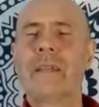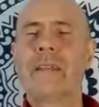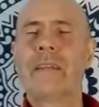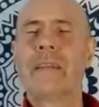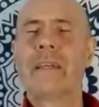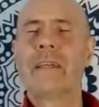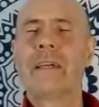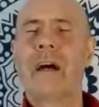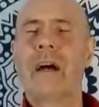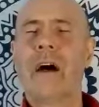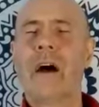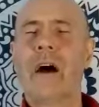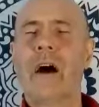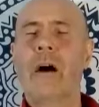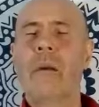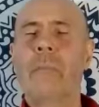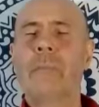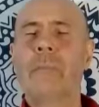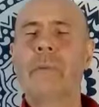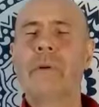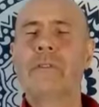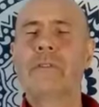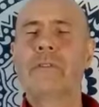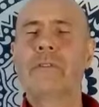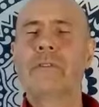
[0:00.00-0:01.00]
The
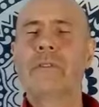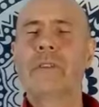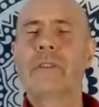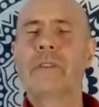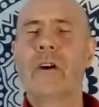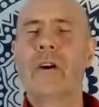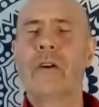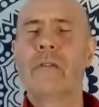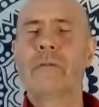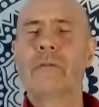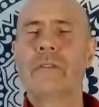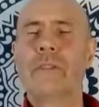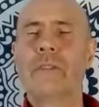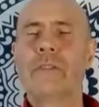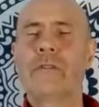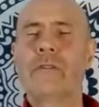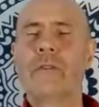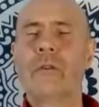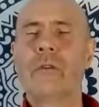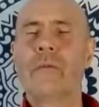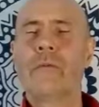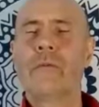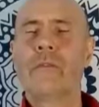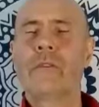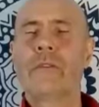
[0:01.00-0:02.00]
upper surface
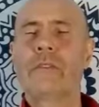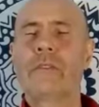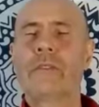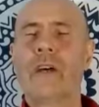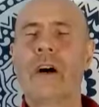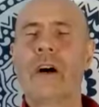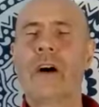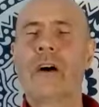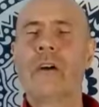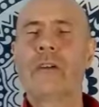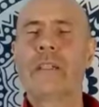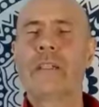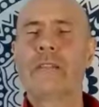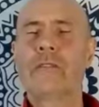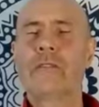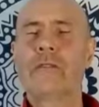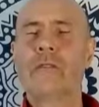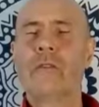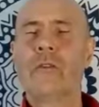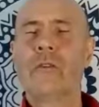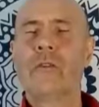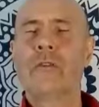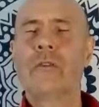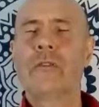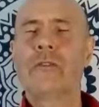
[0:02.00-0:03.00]
of the tongue, it's
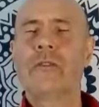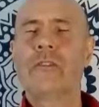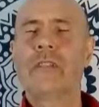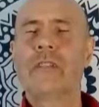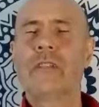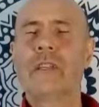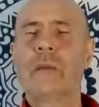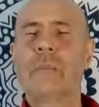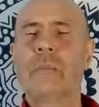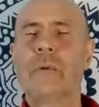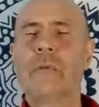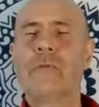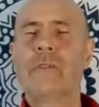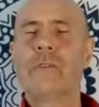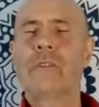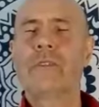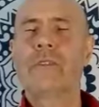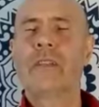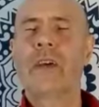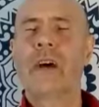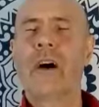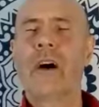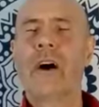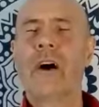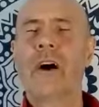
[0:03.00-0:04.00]
not the tip of the
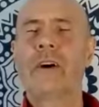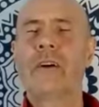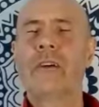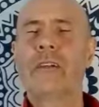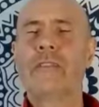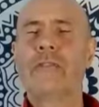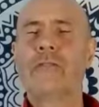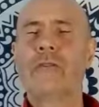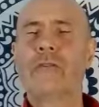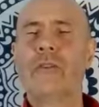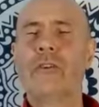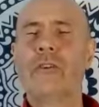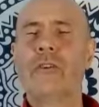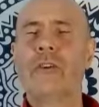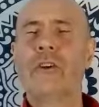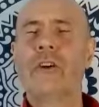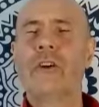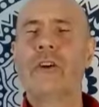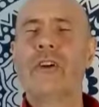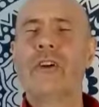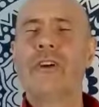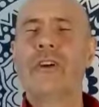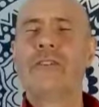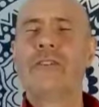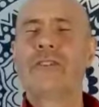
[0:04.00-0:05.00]
tongue, it's not
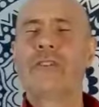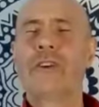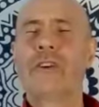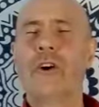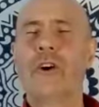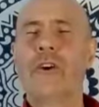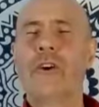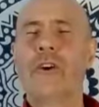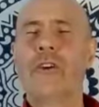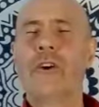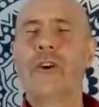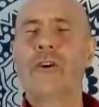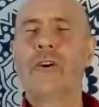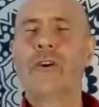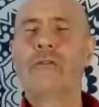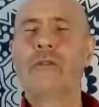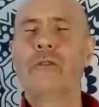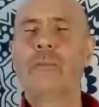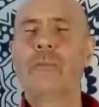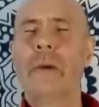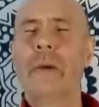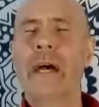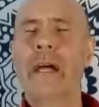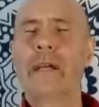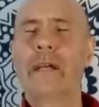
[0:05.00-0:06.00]
turned over
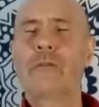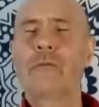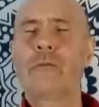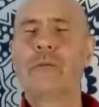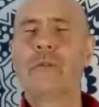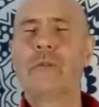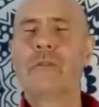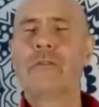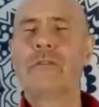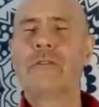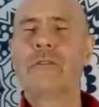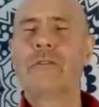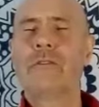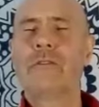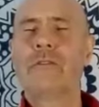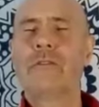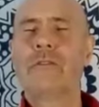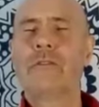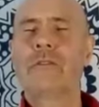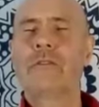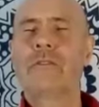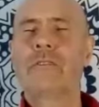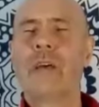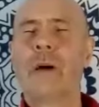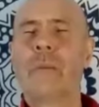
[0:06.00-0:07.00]
backwards as
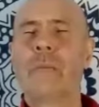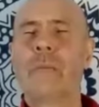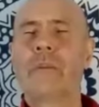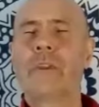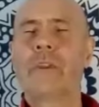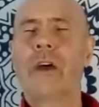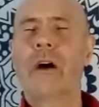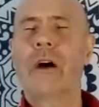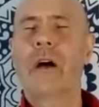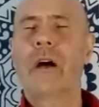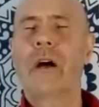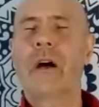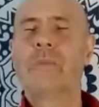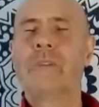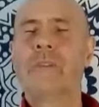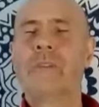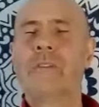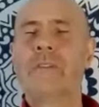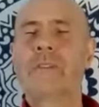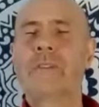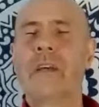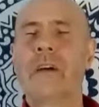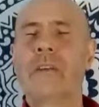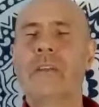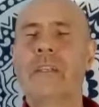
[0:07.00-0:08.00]
sometimes
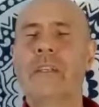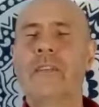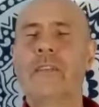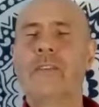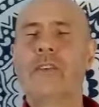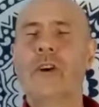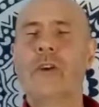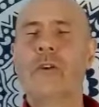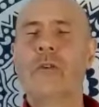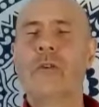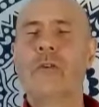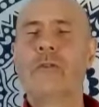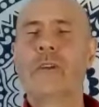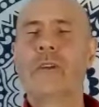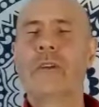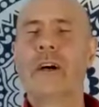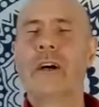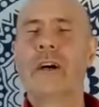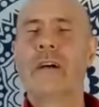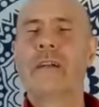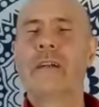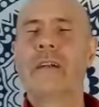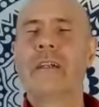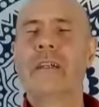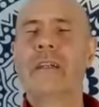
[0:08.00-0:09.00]
is done in
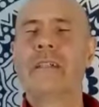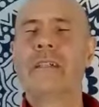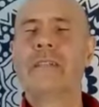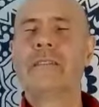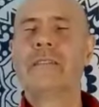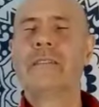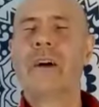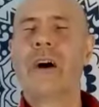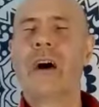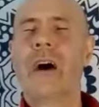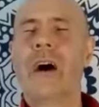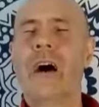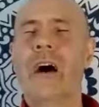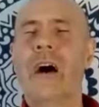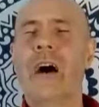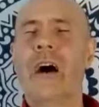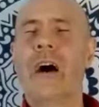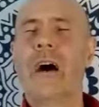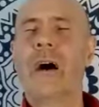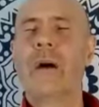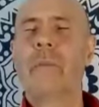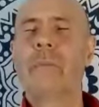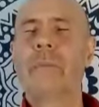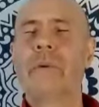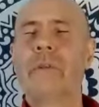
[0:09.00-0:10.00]
yoga. The
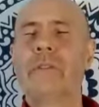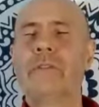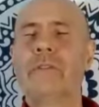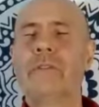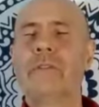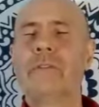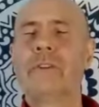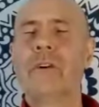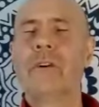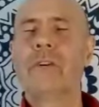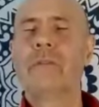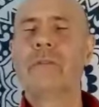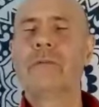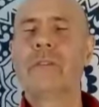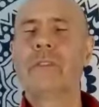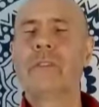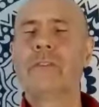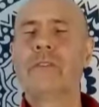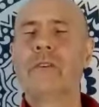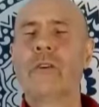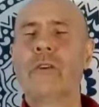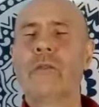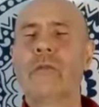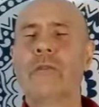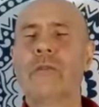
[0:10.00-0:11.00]
upper
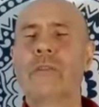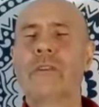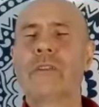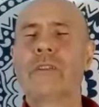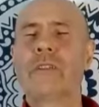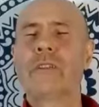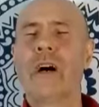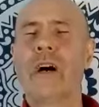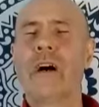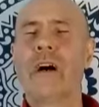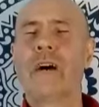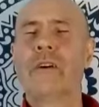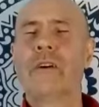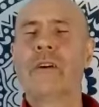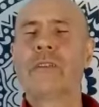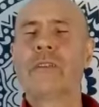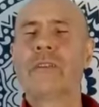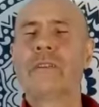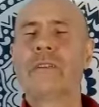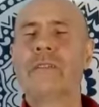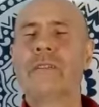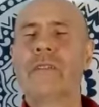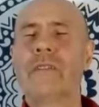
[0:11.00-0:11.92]
surface of the tongue,